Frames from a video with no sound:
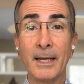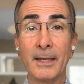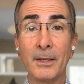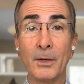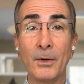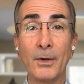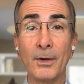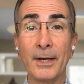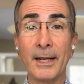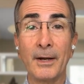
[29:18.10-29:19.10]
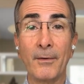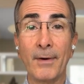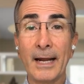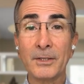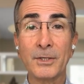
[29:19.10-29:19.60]
your
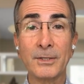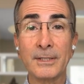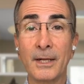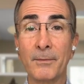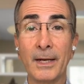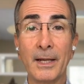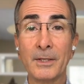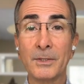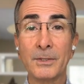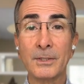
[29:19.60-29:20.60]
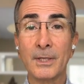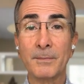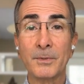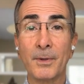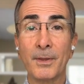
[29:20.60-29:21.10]
interactions and
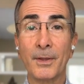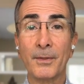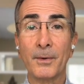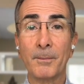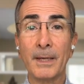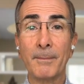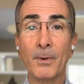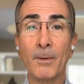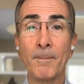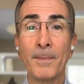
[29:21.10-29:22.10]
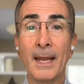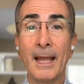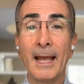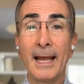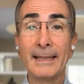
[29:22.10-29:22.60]
relationships with other people,
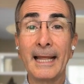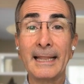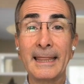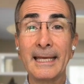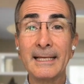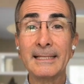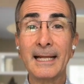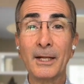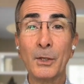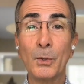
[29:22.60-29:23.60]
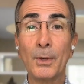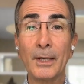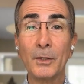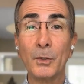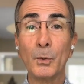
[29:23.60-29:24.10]
and that things that you
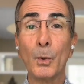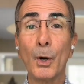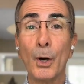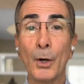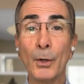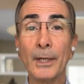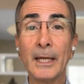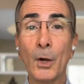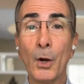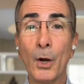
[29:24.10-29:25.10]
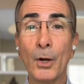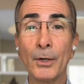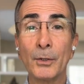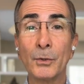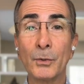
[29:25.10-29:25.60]
can do early
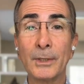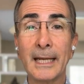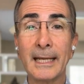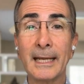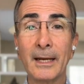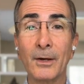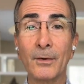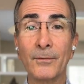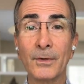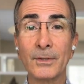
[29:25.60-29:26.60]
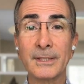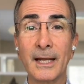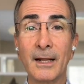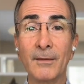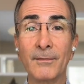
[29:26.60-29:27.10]
on to take care of
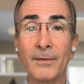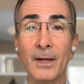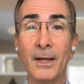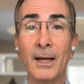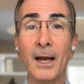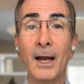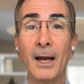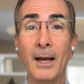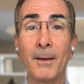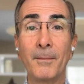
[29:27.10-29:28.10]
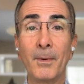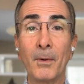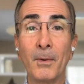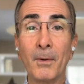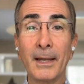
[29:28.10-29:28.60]
yourself
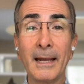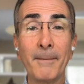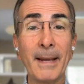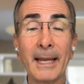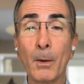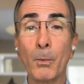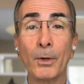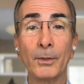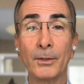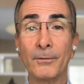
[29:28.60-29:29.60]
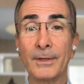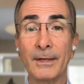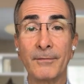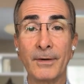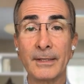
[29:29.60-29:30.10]
can make a world of
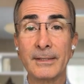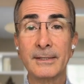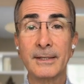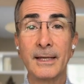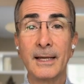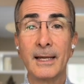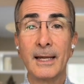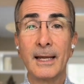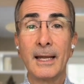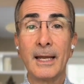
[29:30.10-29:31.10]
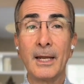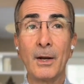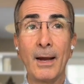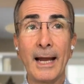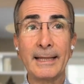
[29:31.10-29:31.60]
difference.
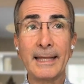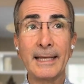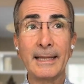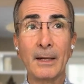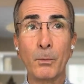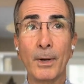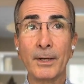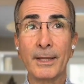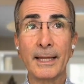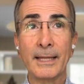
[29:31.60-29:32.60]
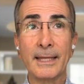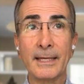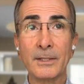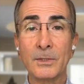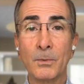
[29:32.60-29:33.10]
I think that one of the
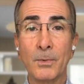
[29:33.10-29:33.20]
things